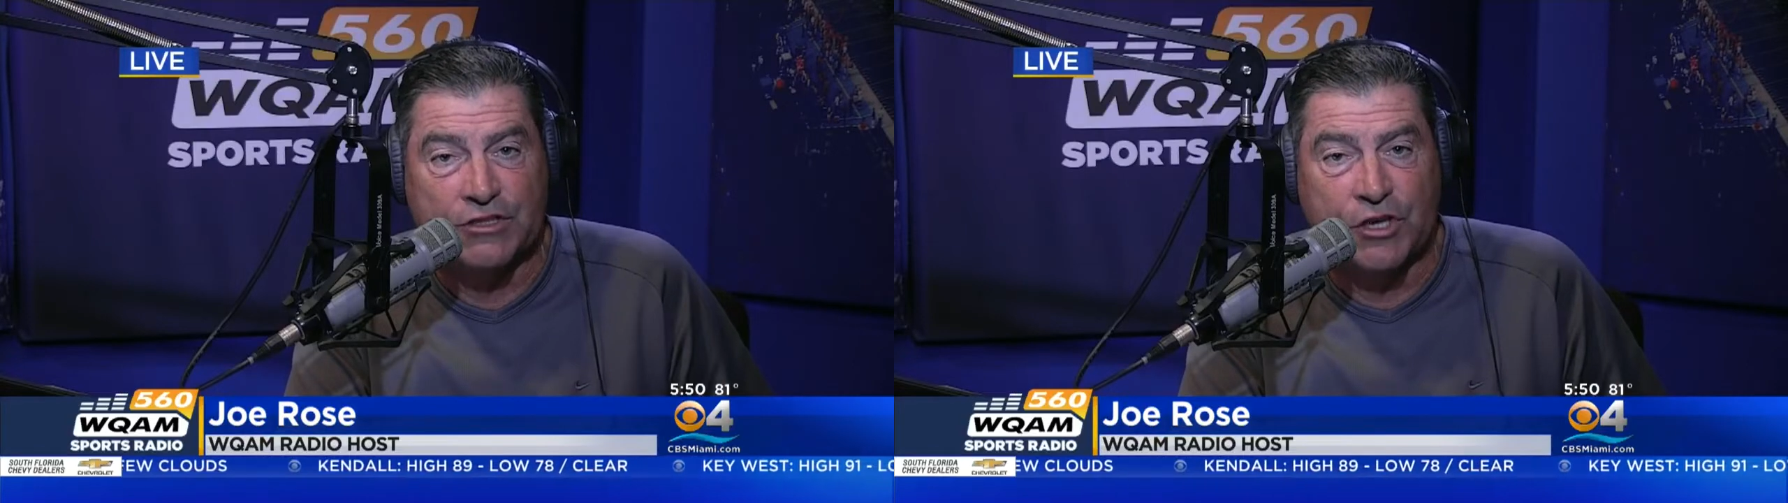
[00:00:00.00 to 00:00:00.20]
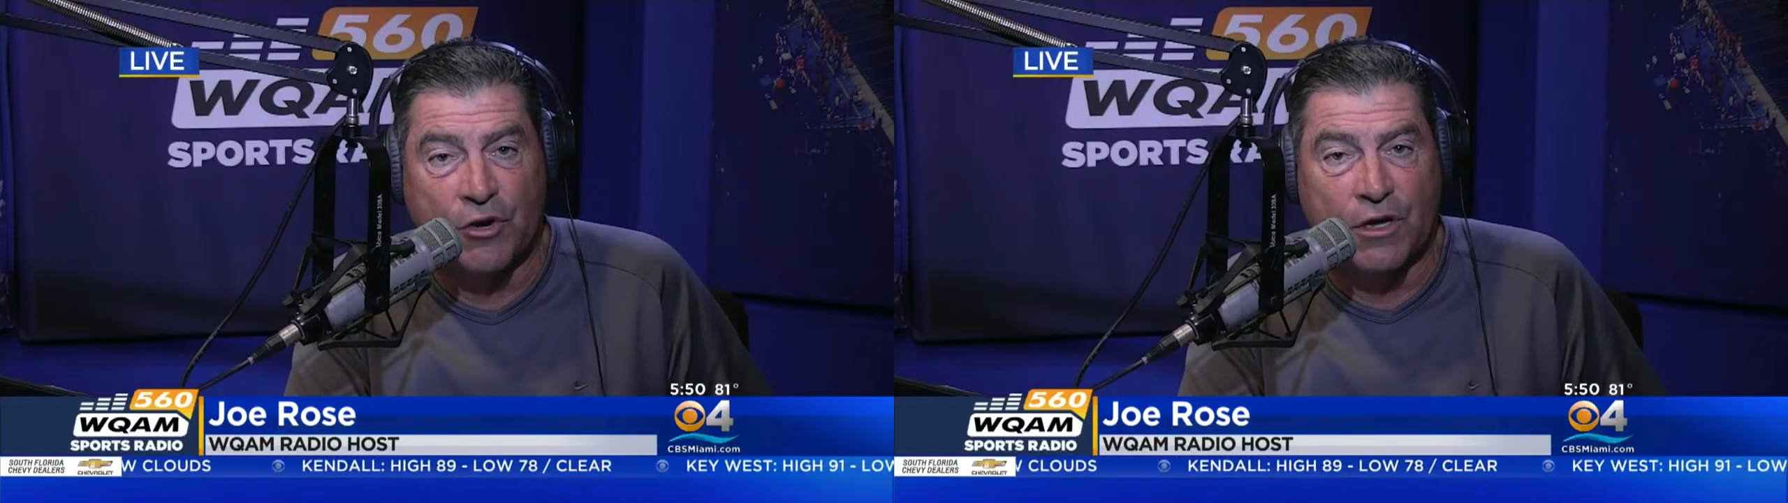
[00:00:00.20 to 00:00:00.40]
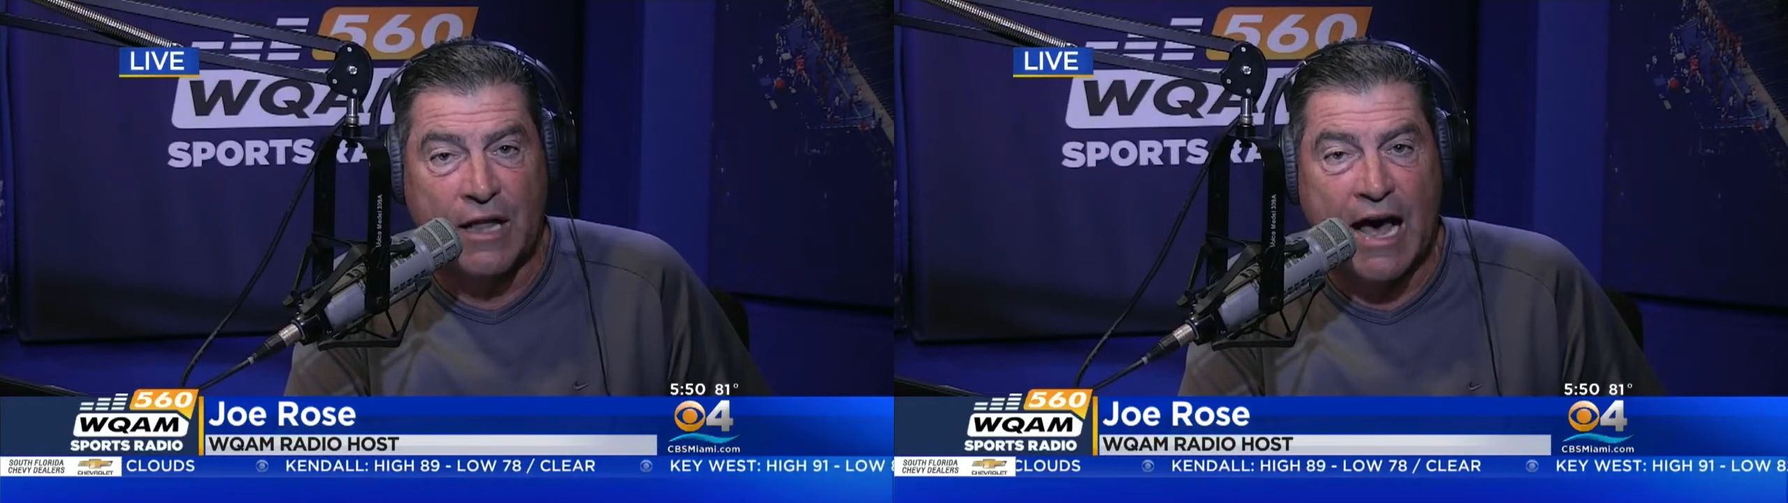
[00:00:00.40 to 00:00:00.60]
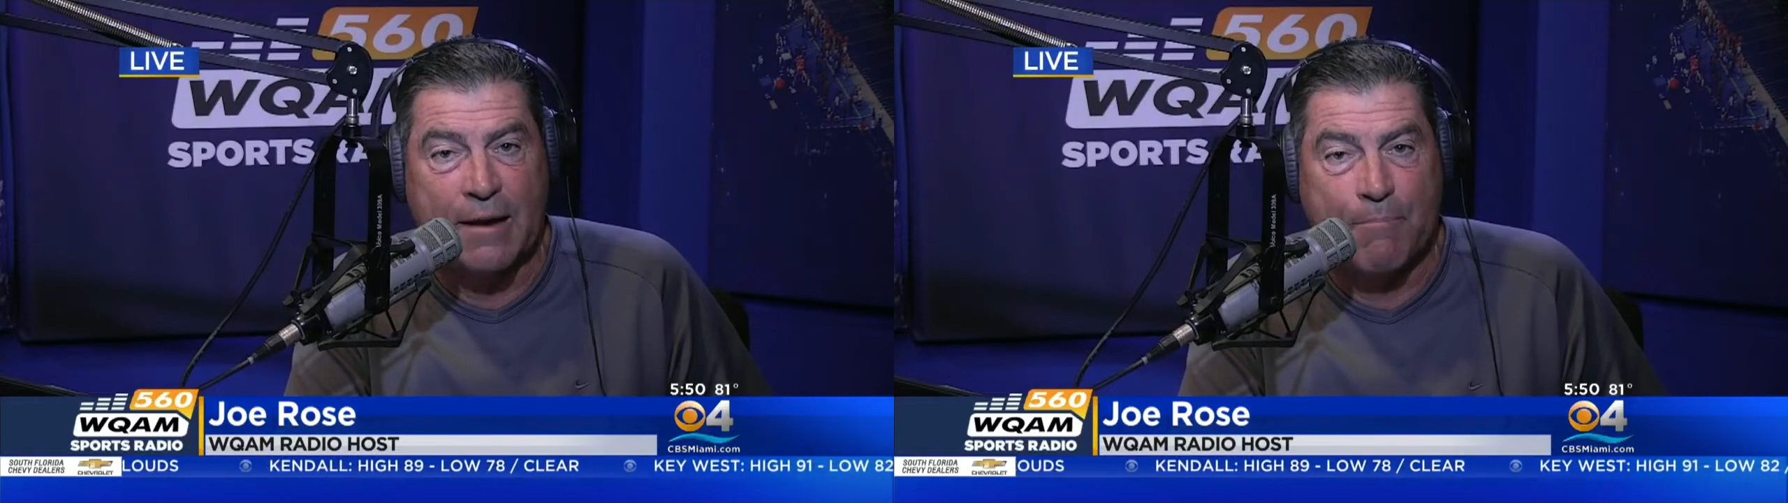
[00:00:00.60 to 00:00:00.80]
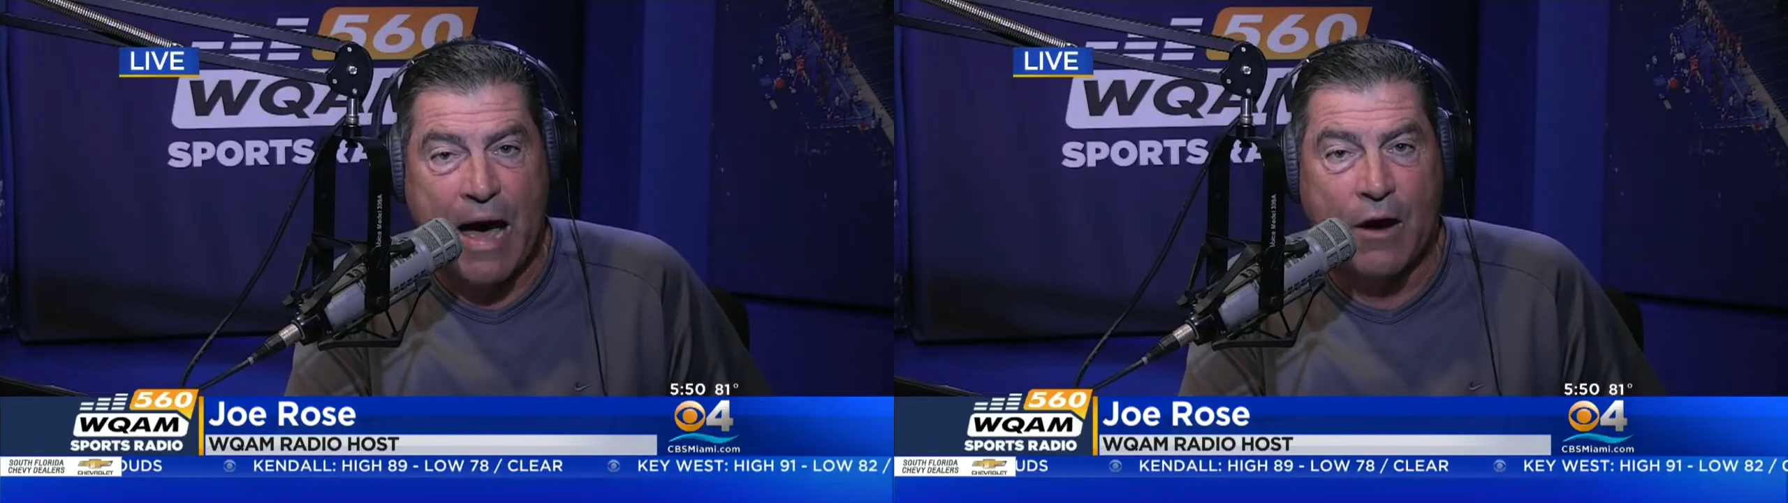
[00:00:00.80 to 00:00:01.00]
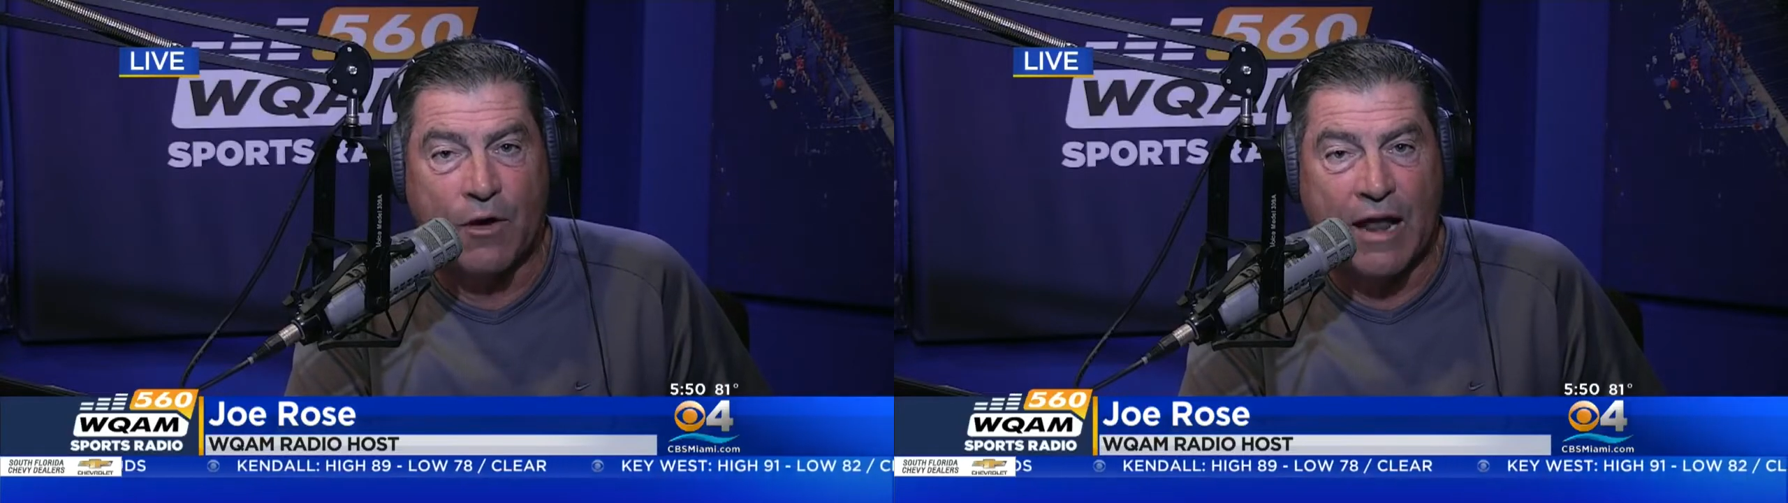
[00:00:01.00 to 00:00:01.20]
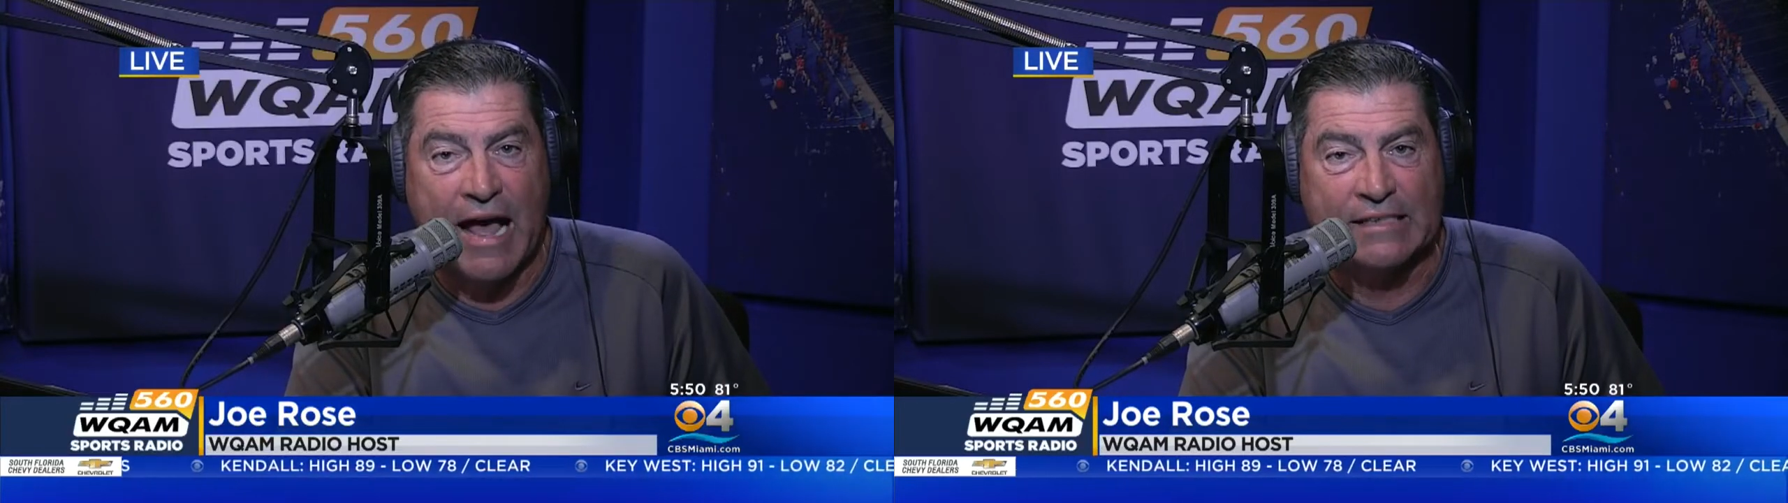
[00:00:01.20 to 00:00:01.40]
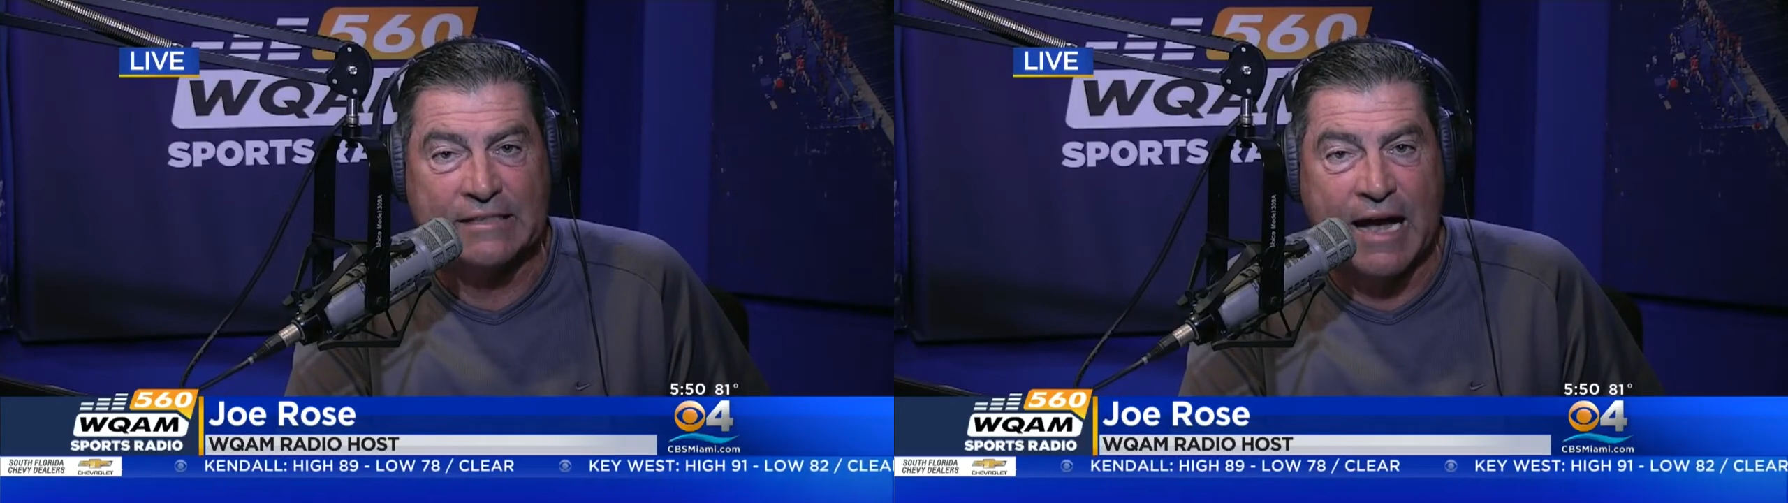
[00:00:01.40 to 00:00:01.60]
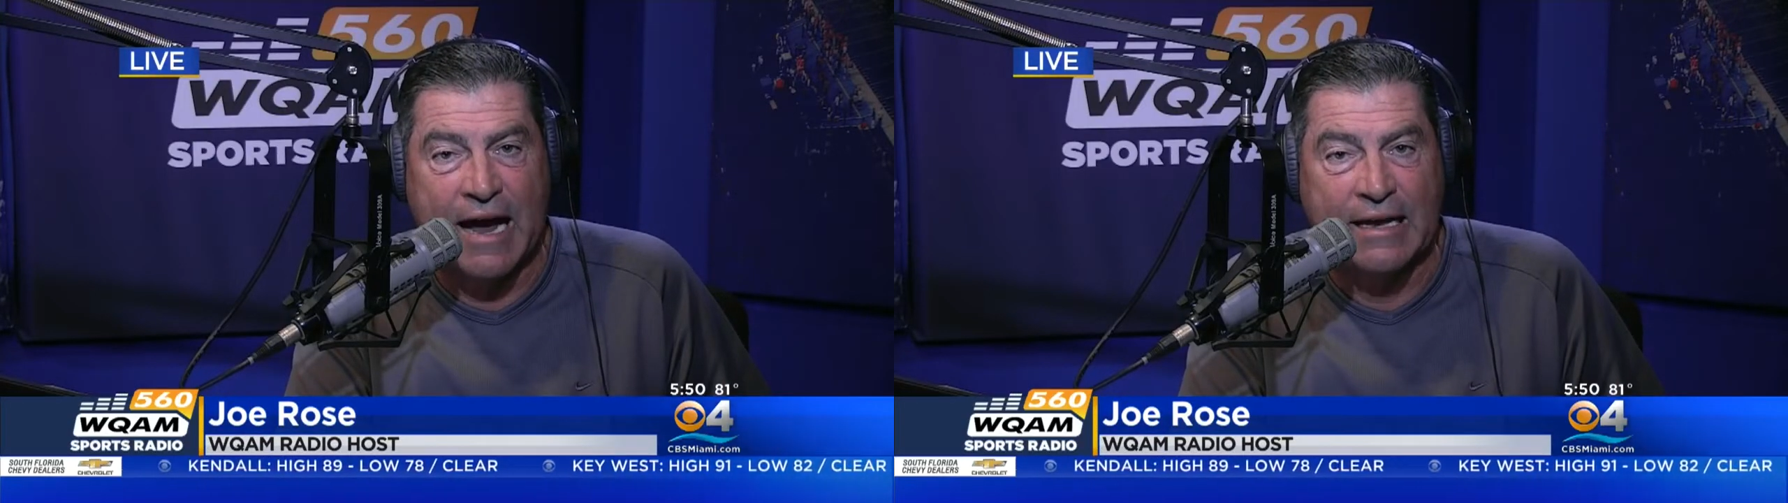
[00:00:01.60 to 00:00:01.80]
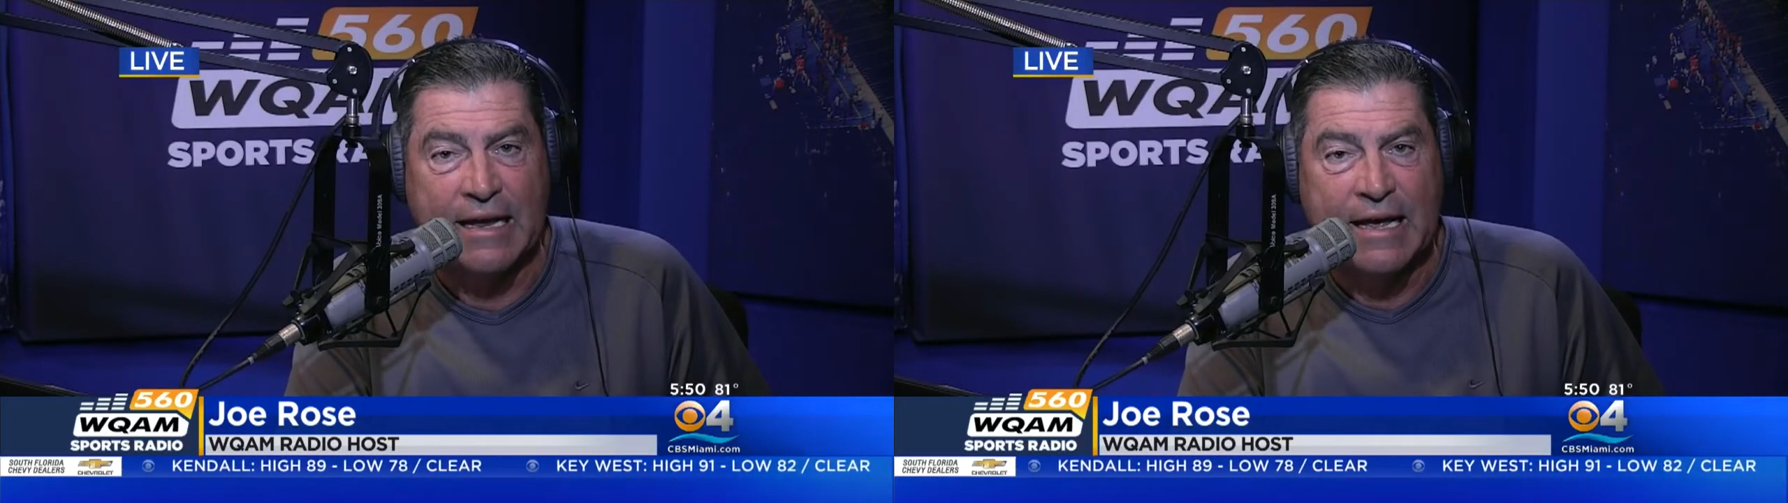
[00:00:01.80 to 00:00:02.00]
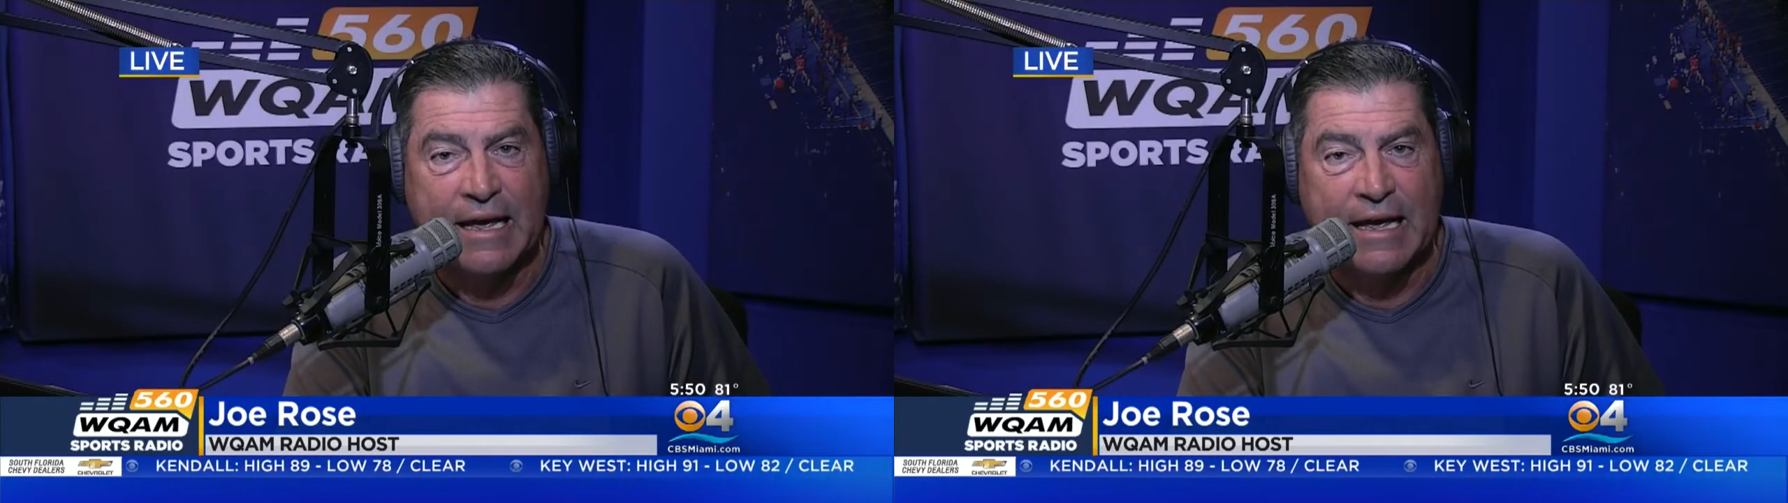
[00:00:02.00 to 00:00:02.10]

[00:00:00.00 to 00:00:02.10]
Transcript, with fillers: showed a lot of power last night,